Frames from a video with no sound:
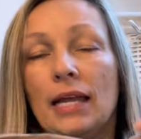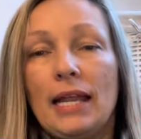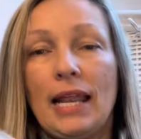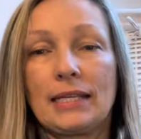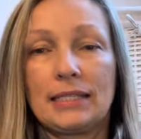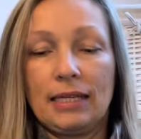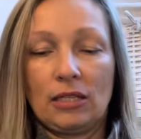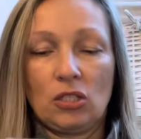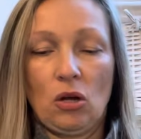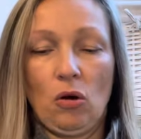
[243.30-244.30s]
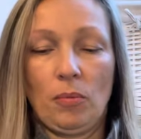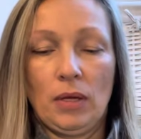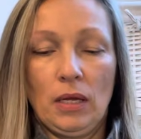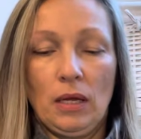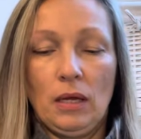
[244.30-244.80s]
elastic top,
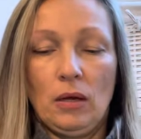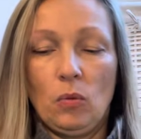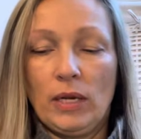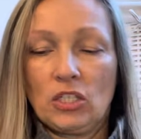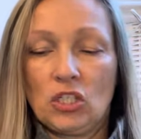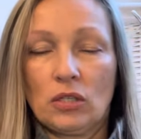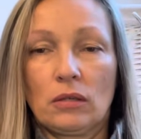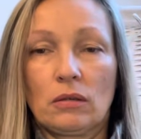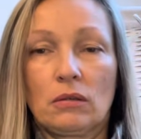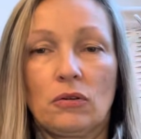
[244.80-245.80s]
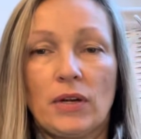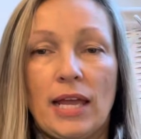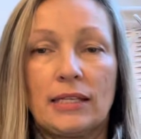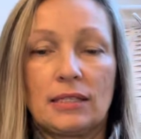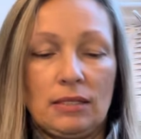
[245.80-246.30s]
which
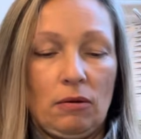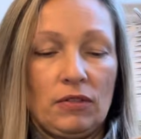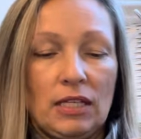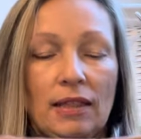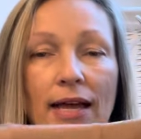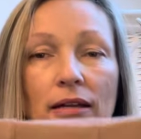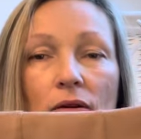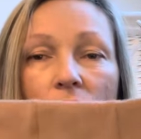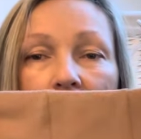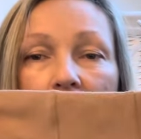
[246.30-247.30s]
creates obviously then a really